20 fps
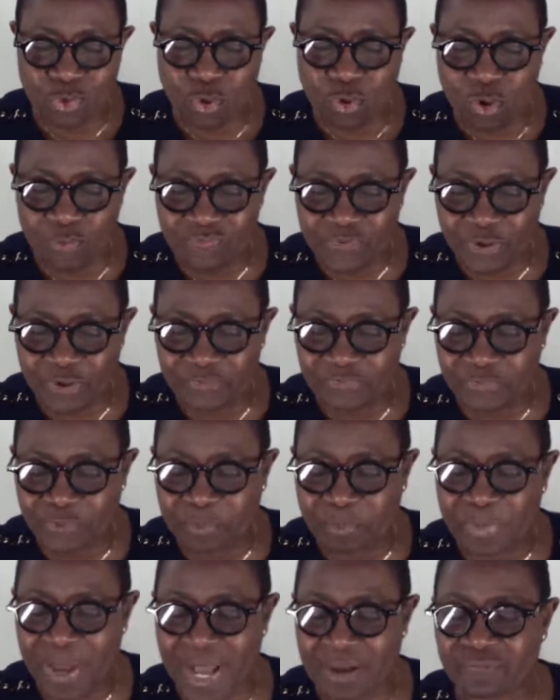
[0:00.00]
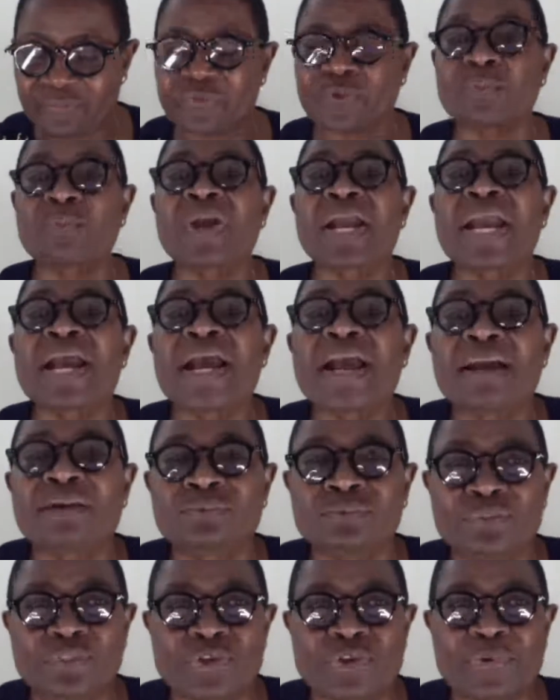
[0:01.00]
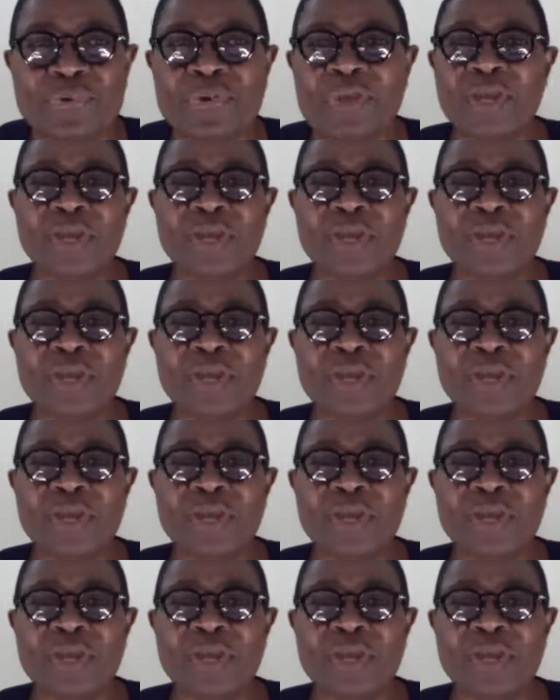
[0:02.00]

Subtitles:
cover the bathroom counter.